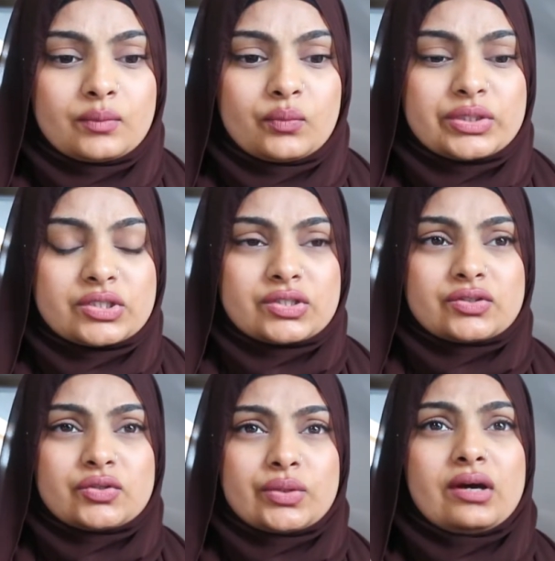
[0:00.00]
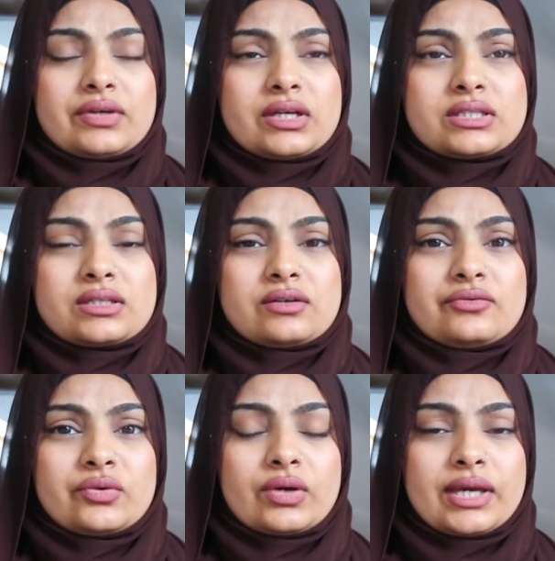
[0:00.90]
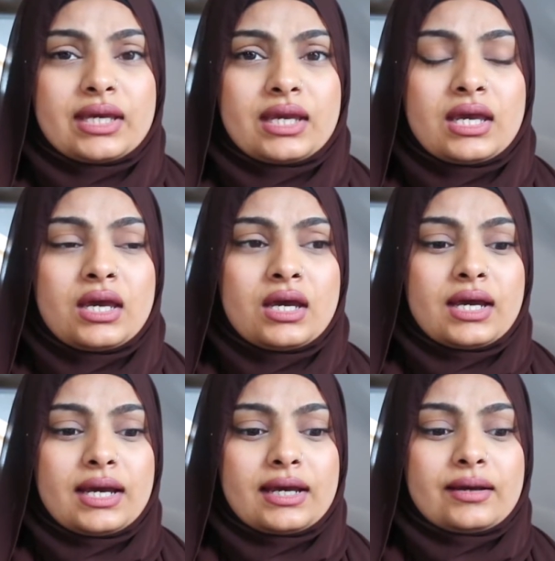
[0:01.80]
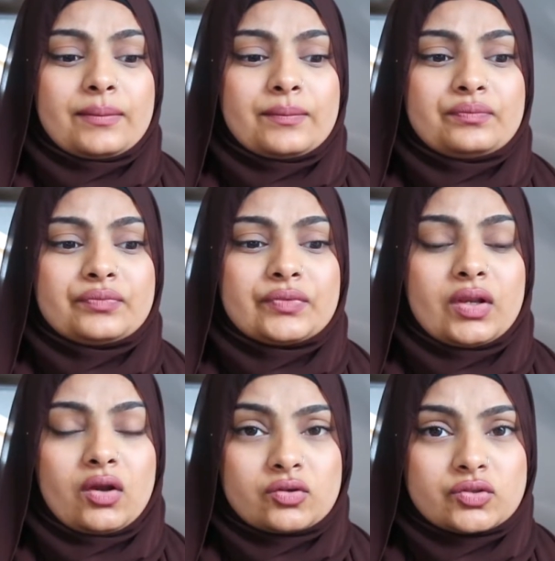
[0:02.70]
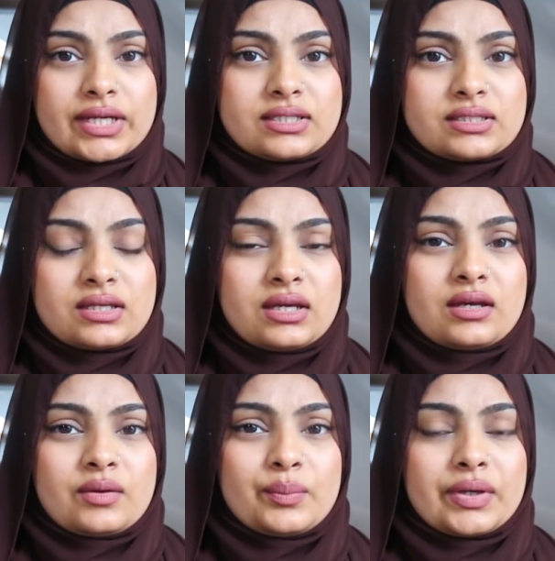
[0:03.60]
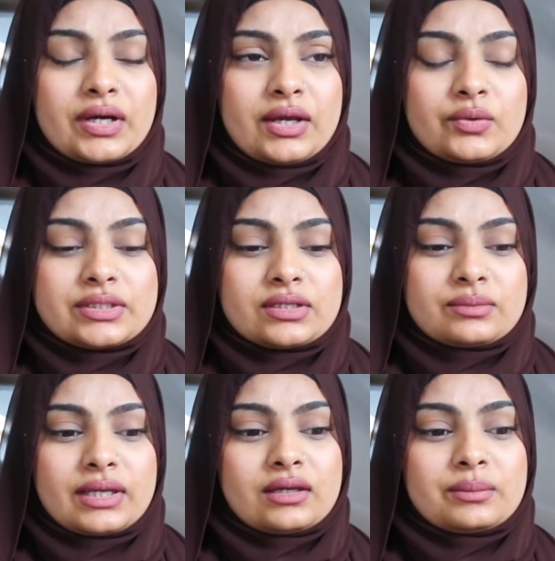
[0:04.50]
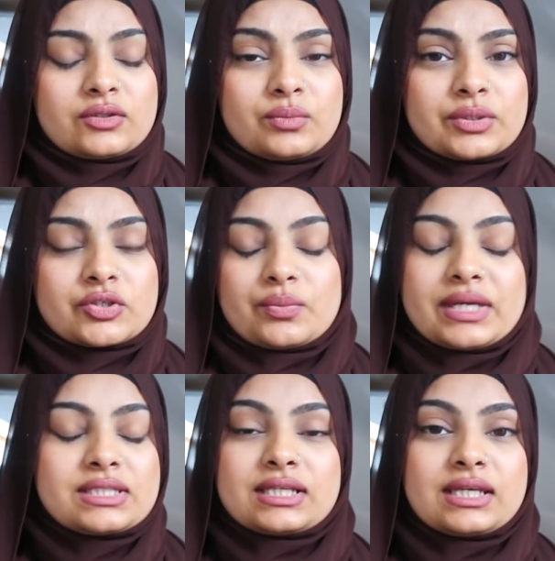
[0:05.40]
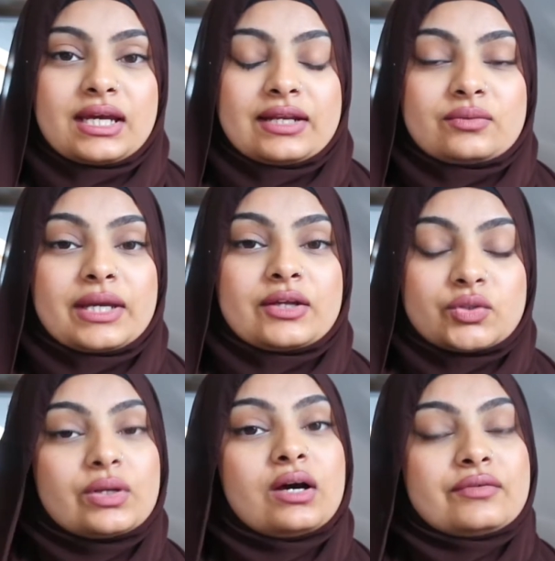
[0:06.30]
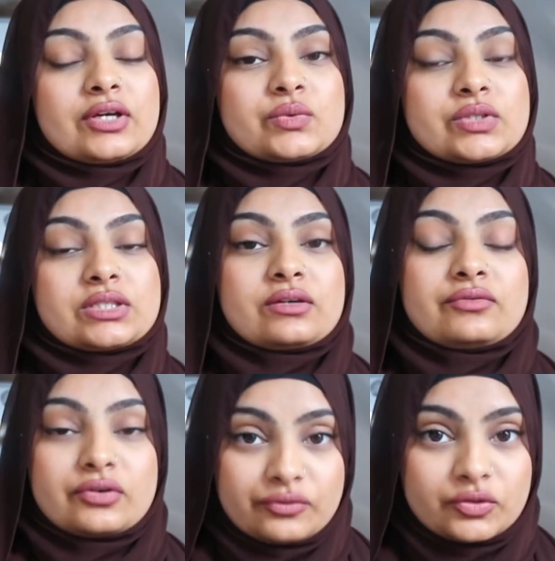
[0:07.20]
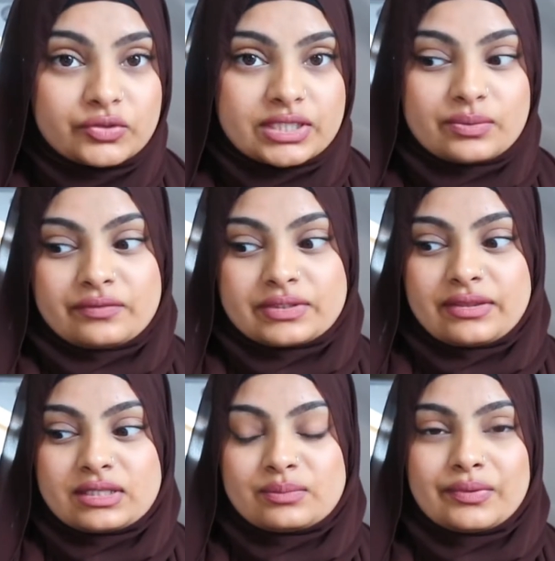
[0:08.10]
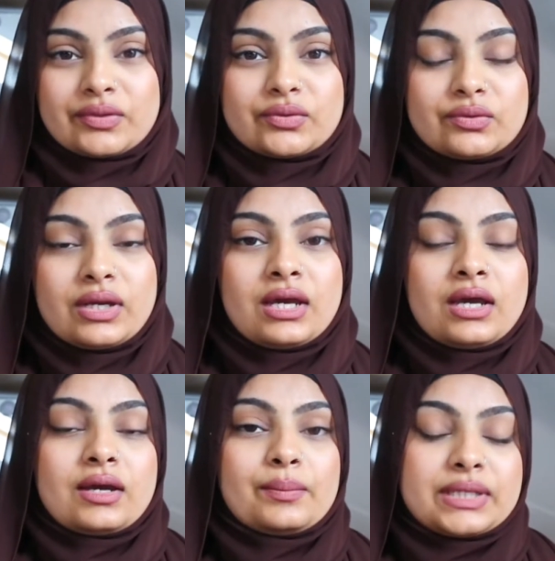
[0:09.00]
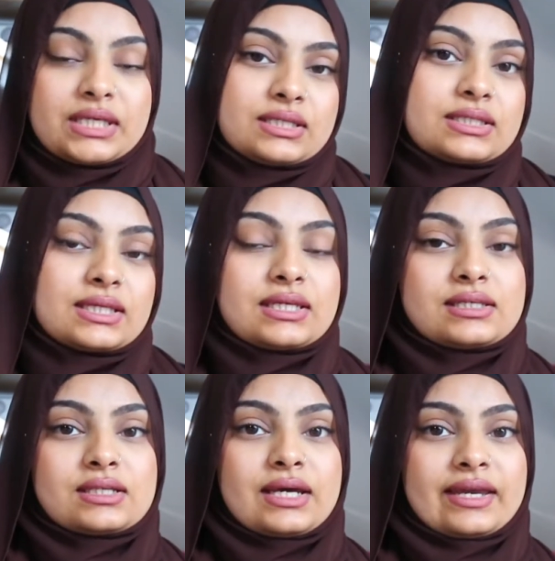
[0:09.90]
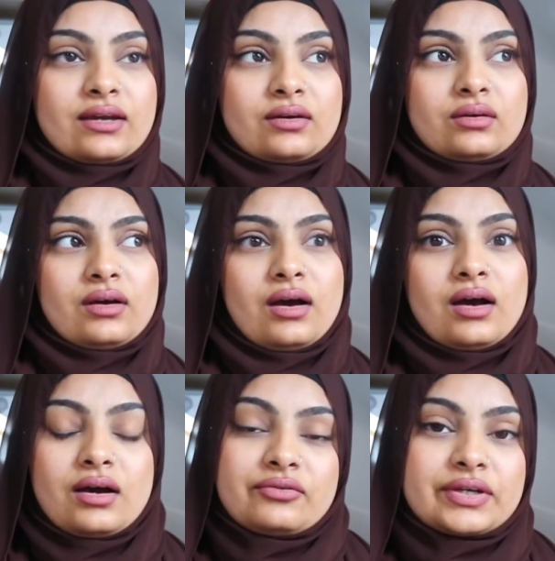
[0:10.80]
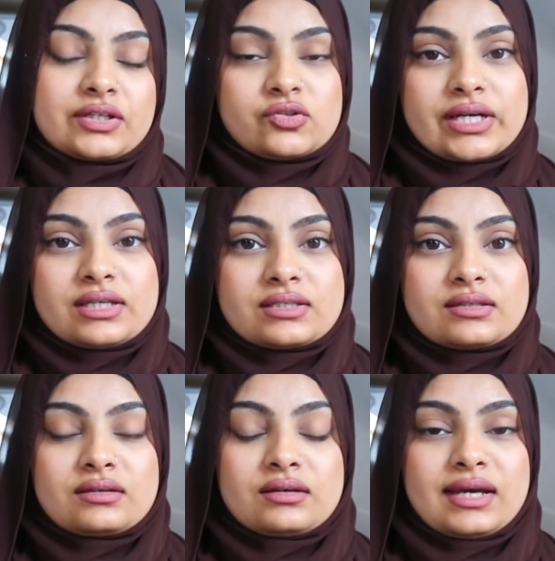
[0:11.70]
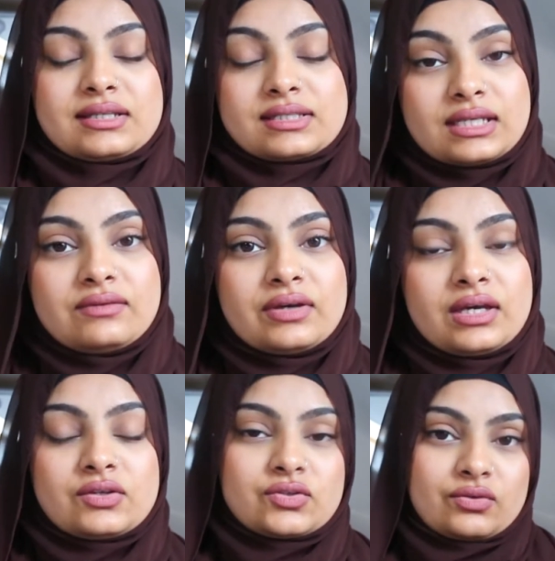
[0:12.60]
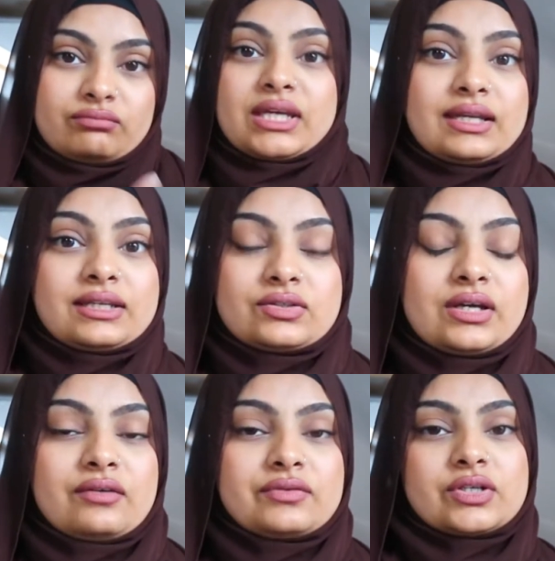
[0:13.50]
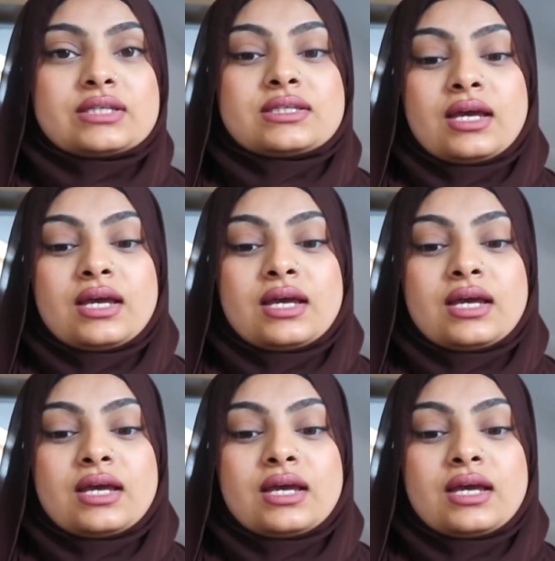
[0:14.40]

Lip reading: which 2.5 yards is enough for a long dress, but I always end up getting a bit too much. So basically I end up getting 2.5 yards, which is enough for a full dress, but obviously this blue piece is like half a dress and a sleeve, so yeah, literally half a dress.